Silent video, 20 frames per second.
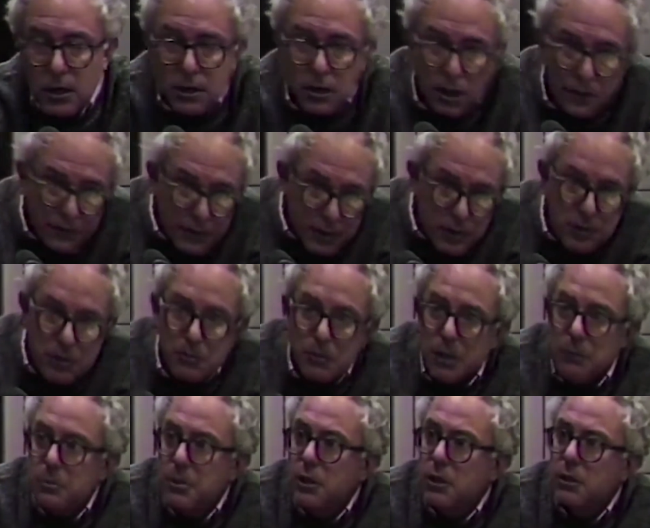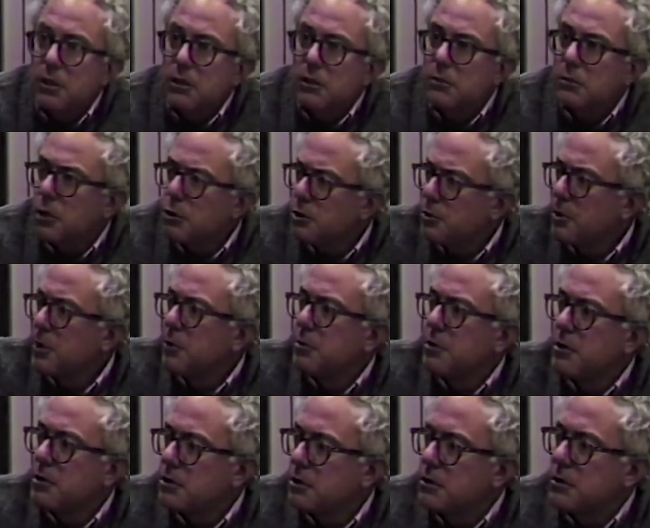Governors in Montpelier, and most
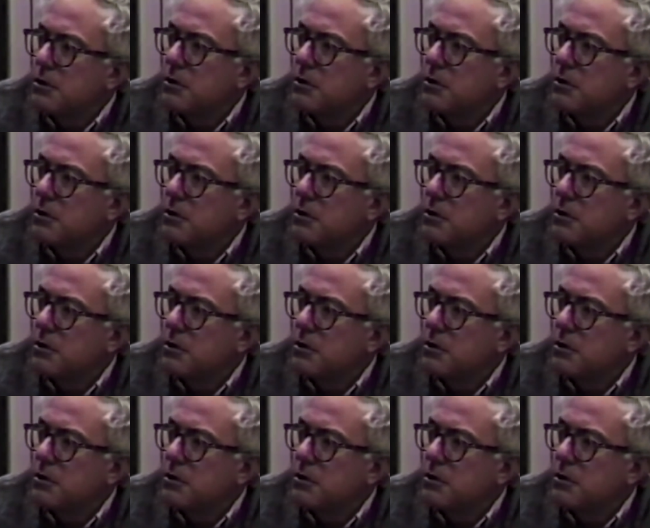people,